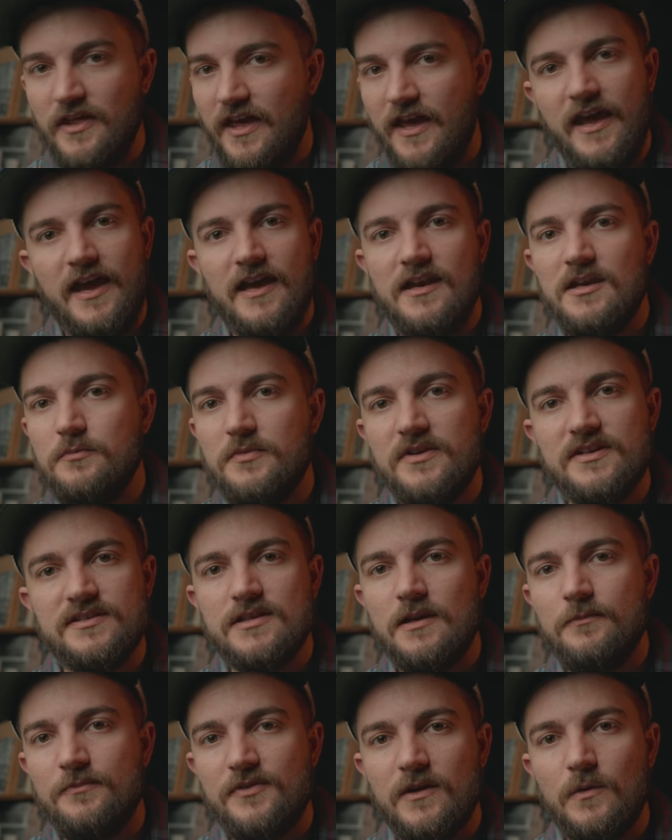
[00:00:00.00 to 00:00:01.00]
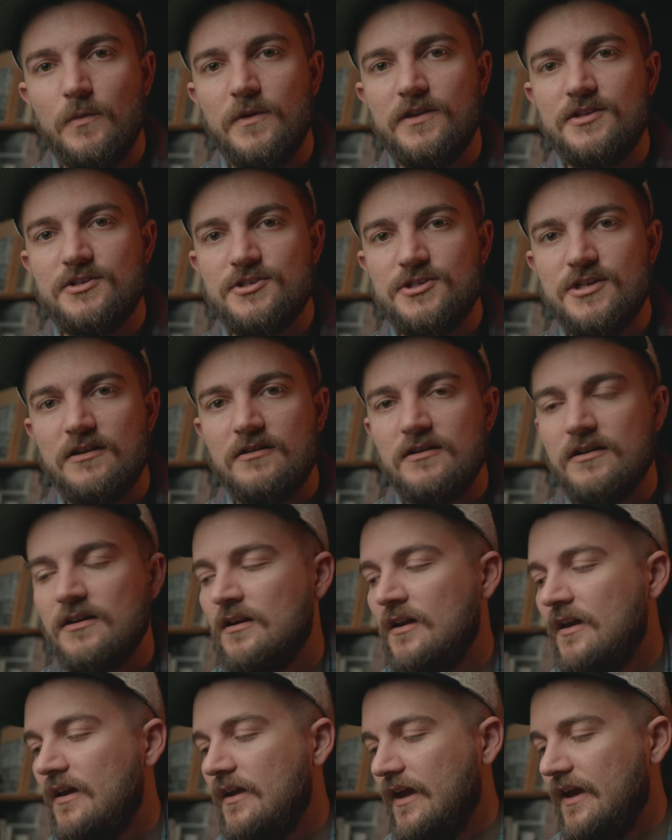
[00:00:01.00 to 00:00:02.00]
that had to be something with the
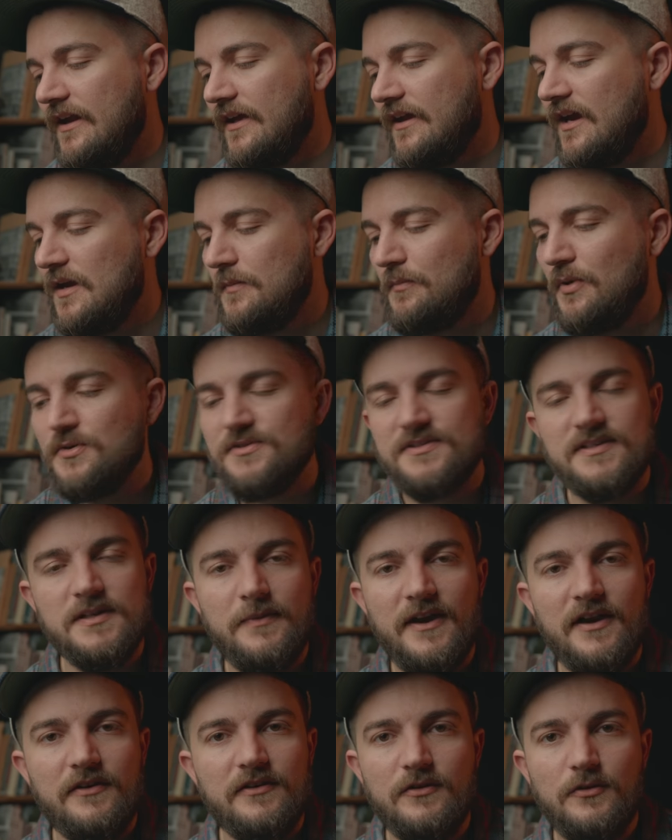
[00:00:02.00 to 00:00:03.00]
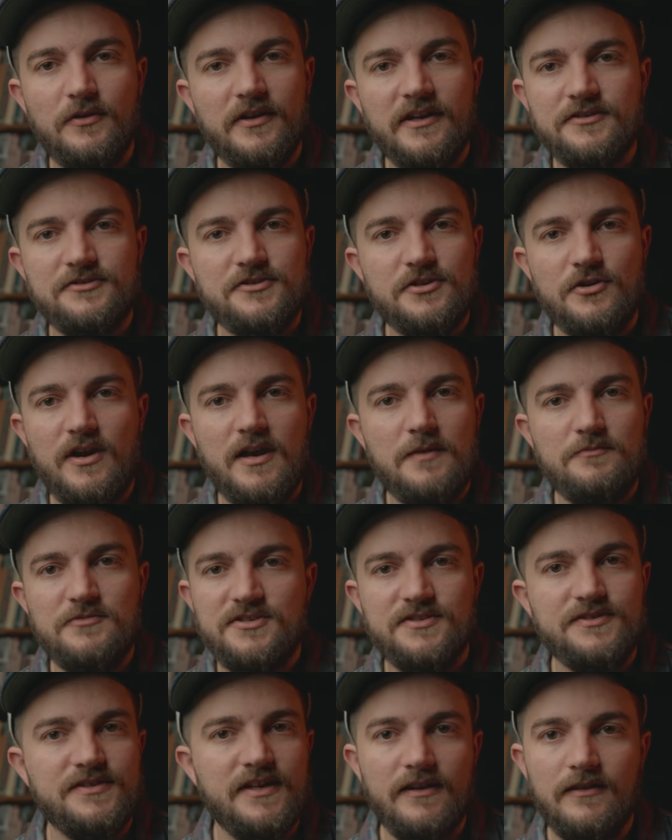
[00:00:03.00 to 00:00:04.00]
shutter. And I kind of posted about it on Instagram
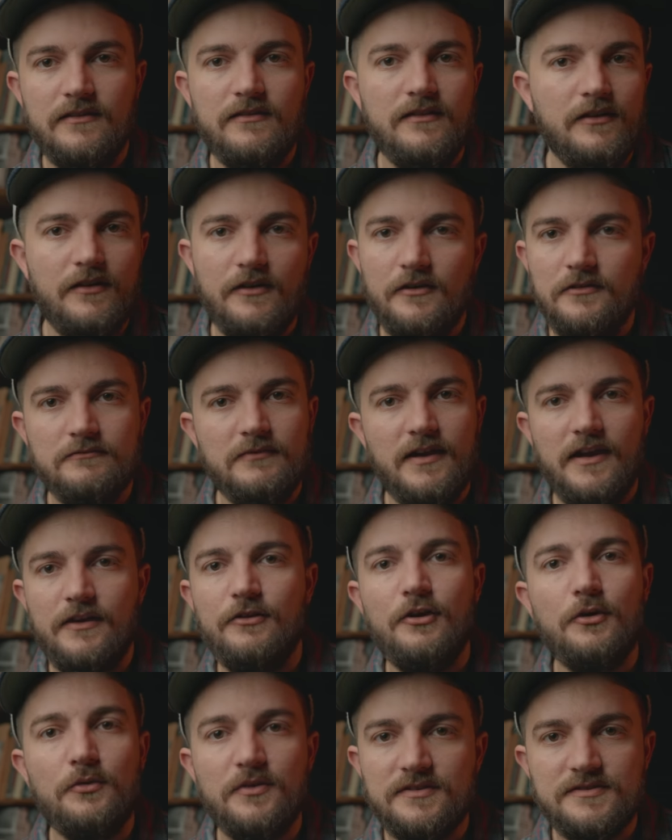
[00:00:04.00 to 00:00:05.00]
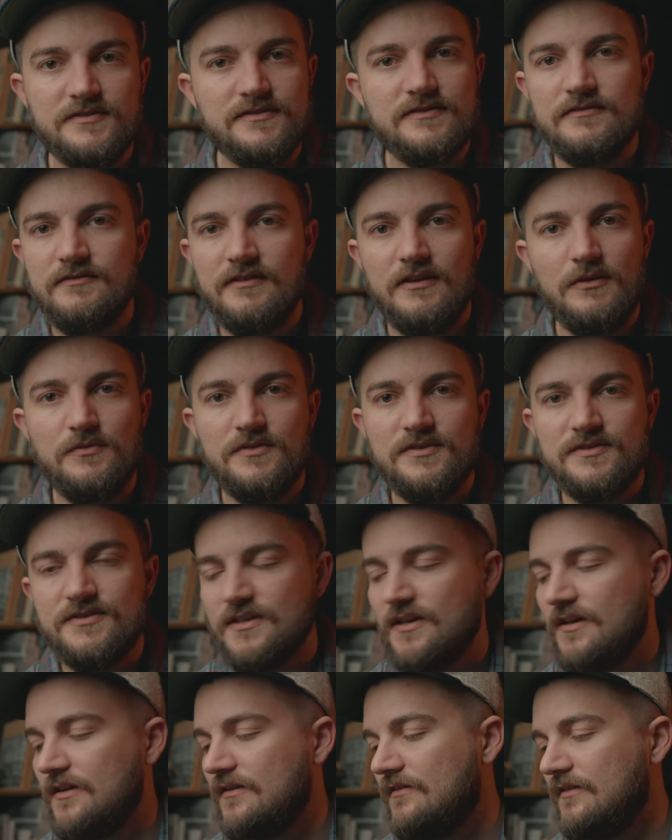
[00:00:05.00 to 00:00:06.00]
just saying, you know, I noticed it was
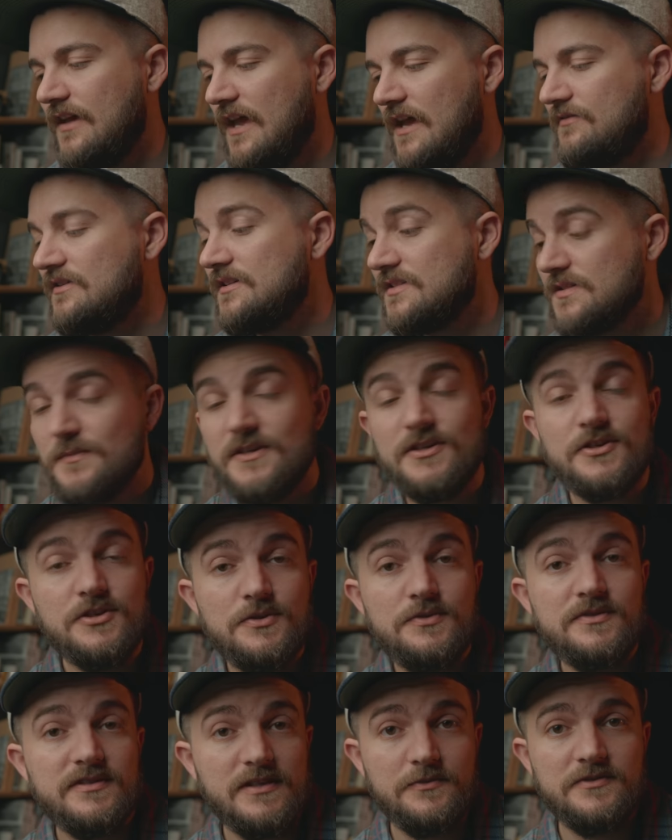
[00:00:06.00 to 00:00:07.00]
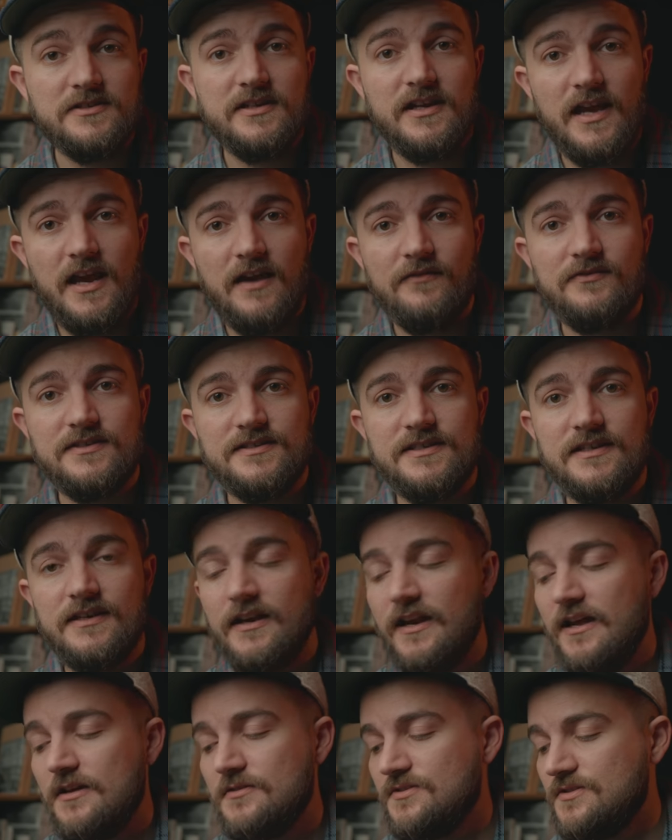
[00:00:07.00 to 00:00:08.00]
having some issues and I was going to have to send
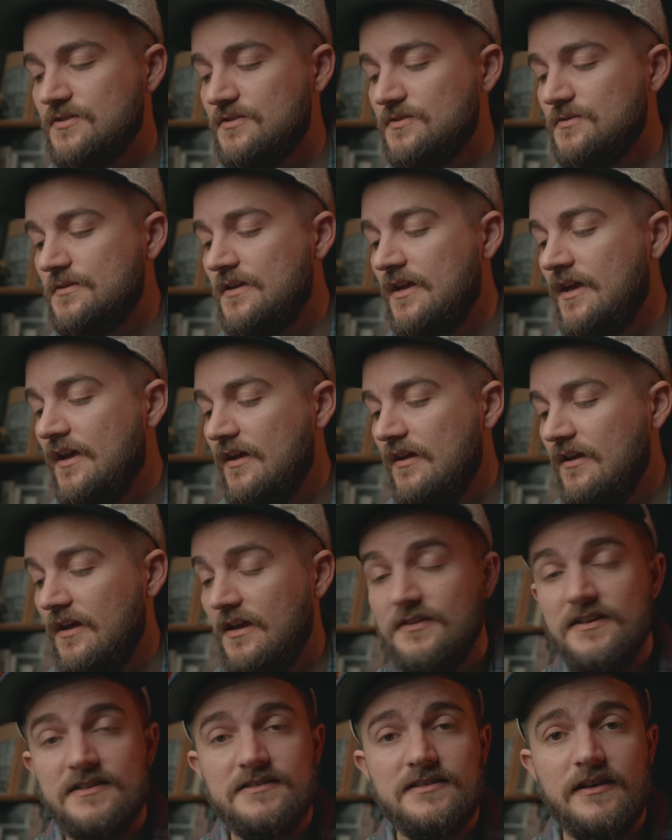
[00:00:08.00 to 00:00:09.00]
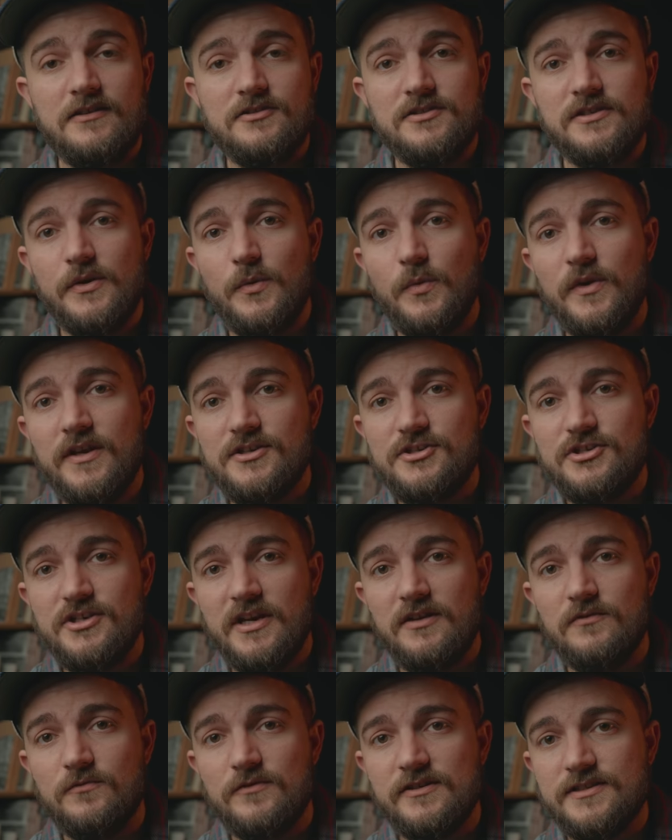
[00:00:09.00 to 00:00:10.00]
it out soon. And that's actually when
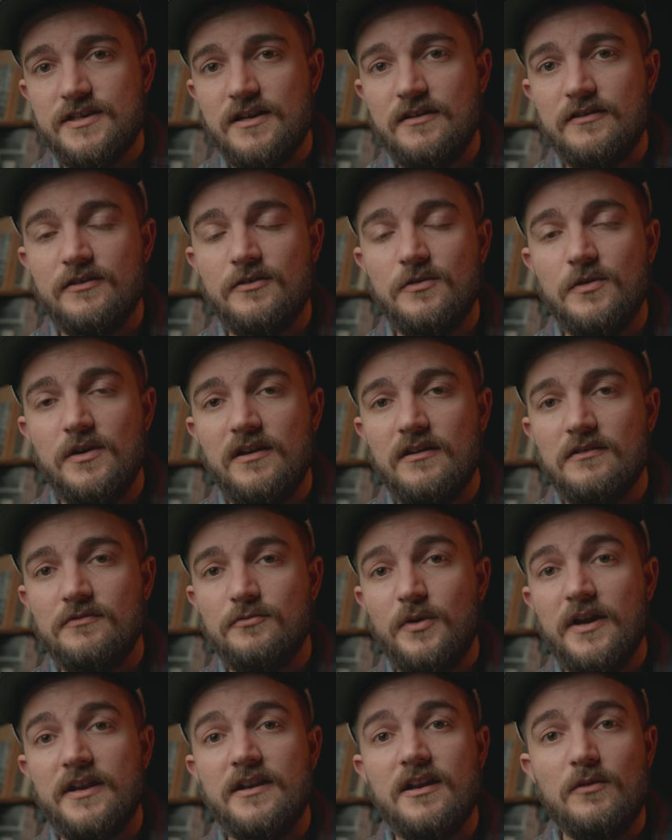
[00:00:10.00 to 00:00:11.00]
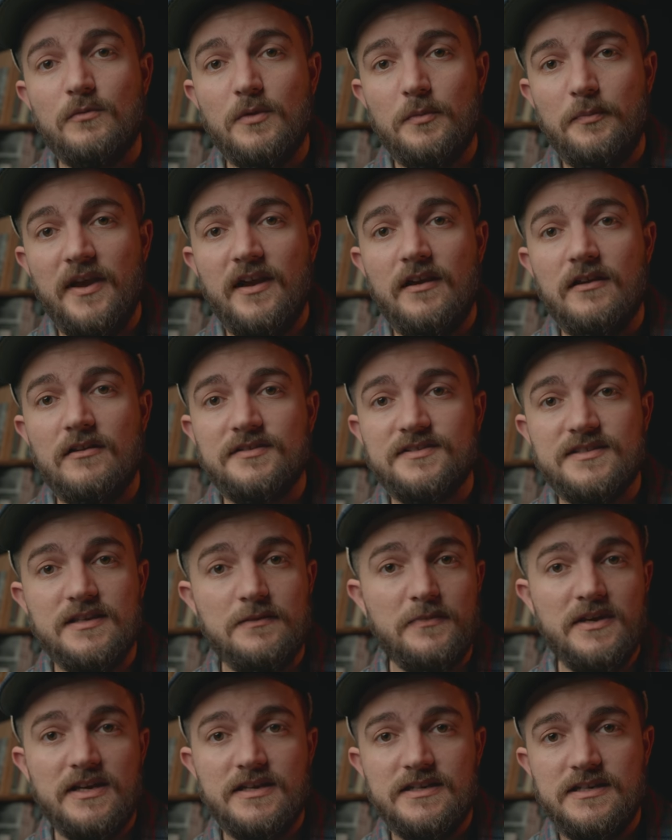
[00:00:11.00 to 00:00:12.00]
Jaden Rosado of Red Dot Repair
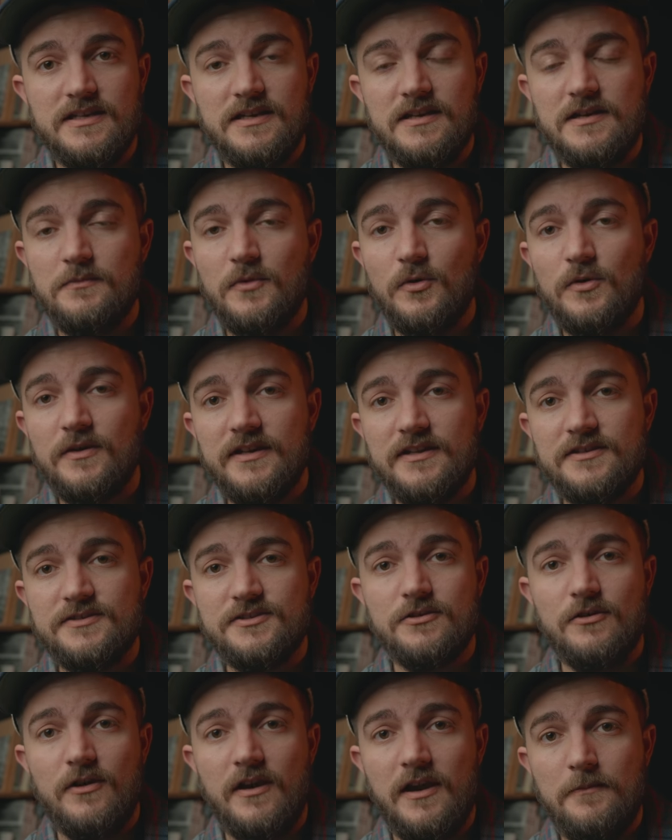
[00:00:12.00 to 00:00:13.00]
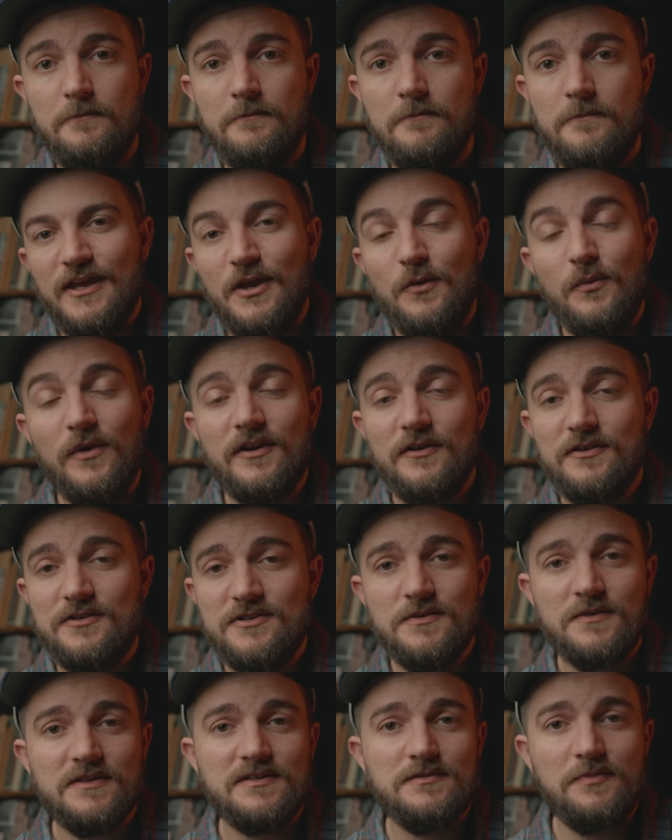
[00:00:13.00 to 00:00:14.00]
sent me a DM on Instagram. He went on
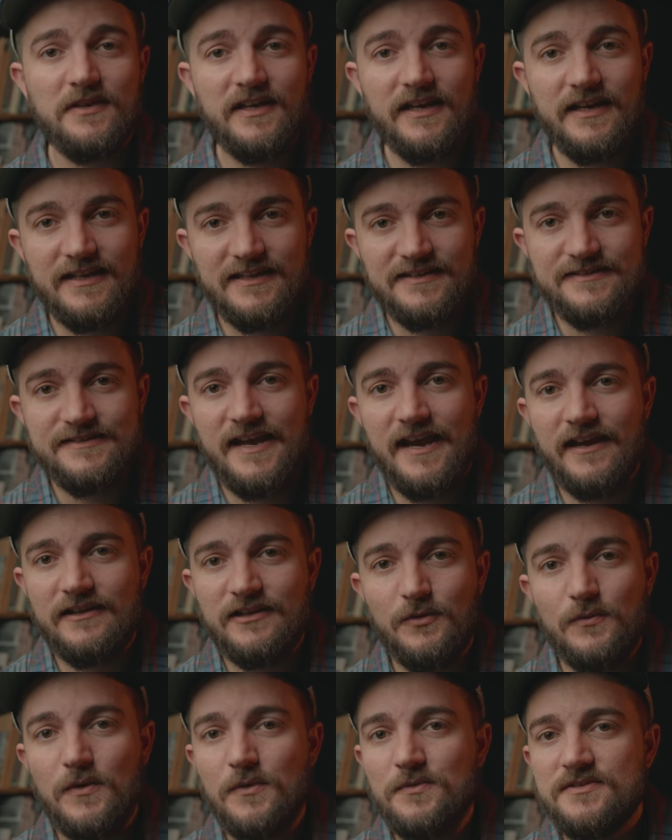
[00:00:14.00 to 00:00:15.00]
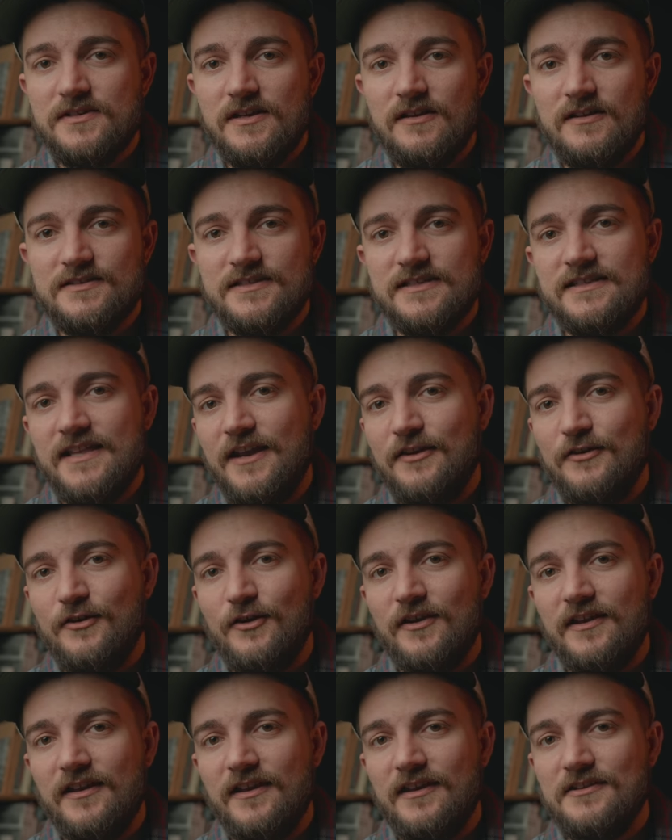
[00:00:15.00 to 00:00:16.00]
to explain exactly what was causing that
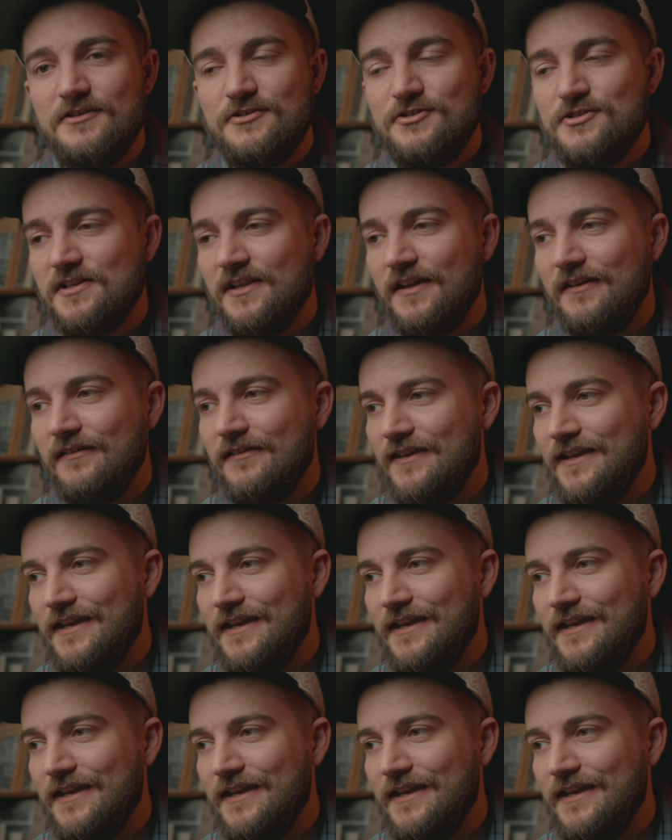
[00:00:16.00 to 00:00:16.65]
dark edge, like